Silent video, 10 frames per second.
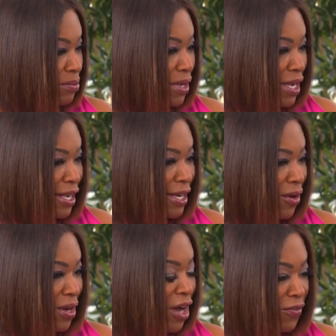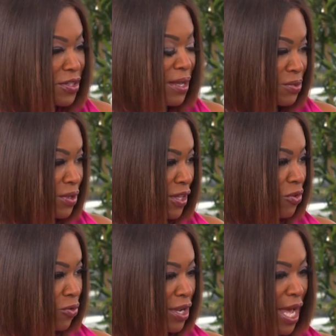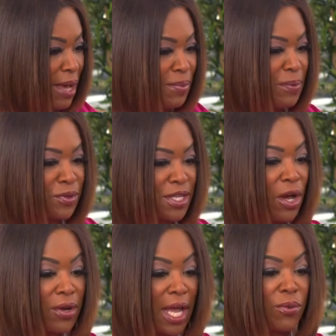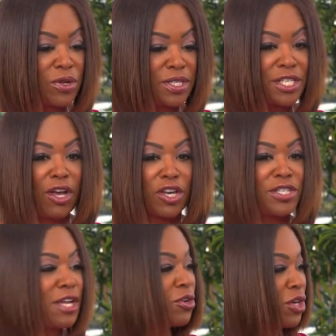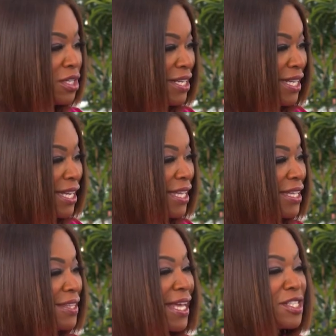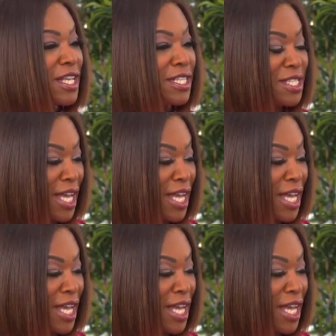Yeah. You know, and oftentimes when we think of rehab, people say, okay, well, you detox, now you're good. Yeah. That, that's no.